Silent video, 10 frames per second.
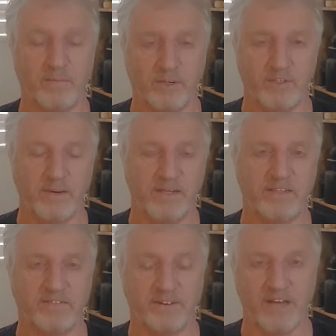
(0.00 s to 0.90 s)
which means
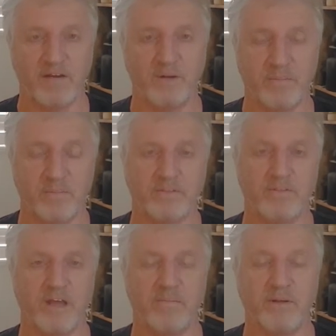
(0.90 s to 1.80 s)
that for young people it's
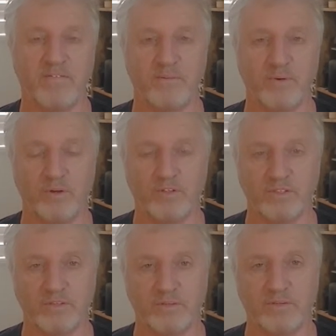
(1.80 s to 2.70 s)
going to be even worse
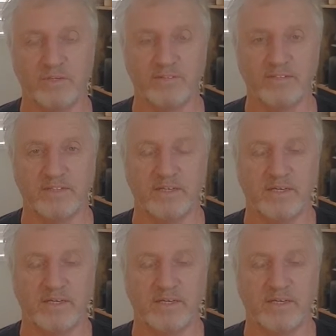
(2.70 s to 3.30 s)
still, given that